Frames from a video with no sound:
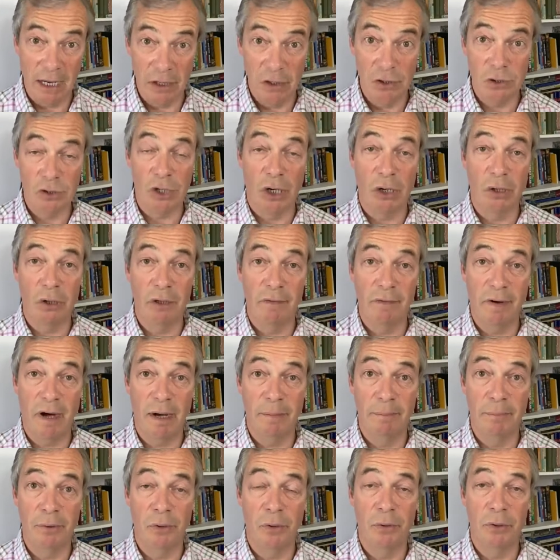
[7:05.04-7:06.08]
control of
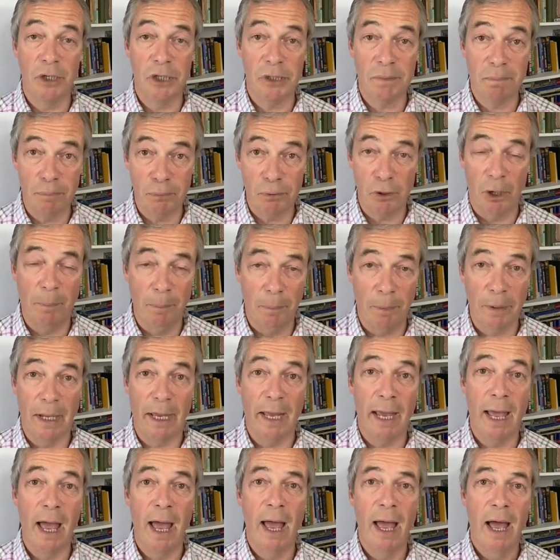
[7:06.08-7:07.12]
our borders
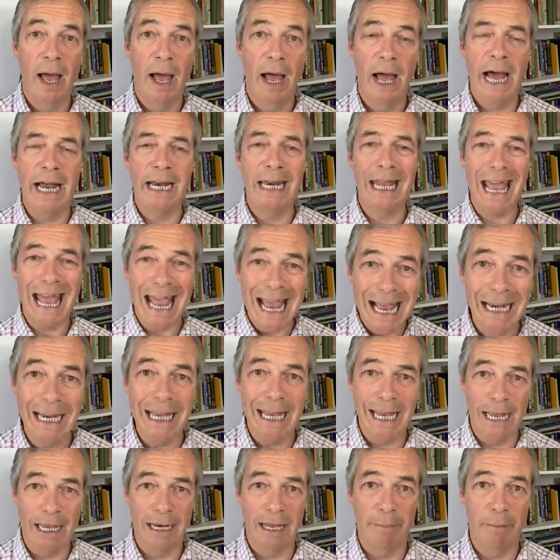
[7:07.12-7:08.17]
properly. And
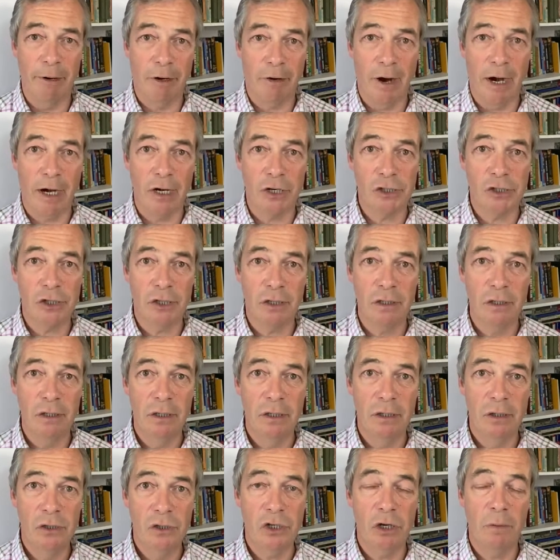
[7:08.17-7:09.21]
illegal immigration
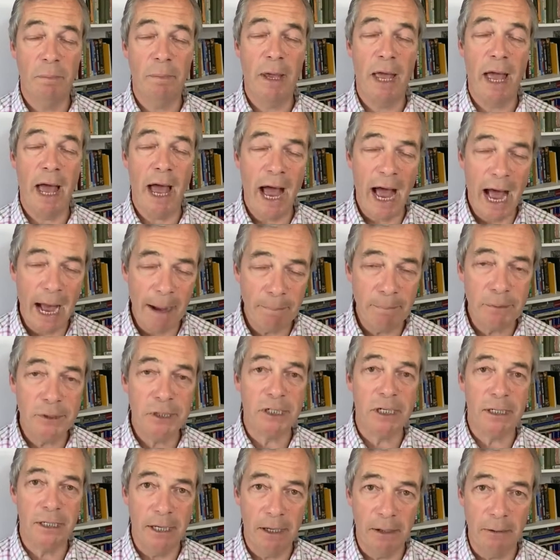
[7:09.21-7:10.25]
should be
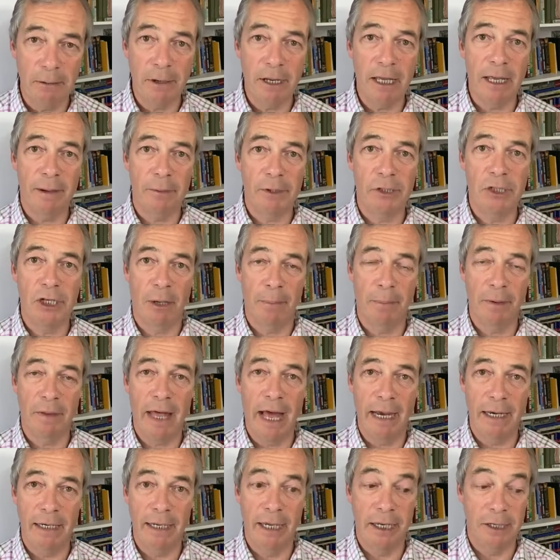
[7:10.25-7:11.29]
absolutely at the top of
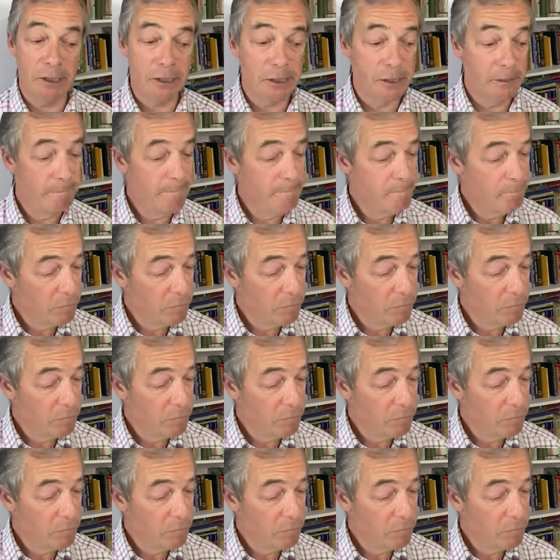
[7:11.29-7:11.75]
that list.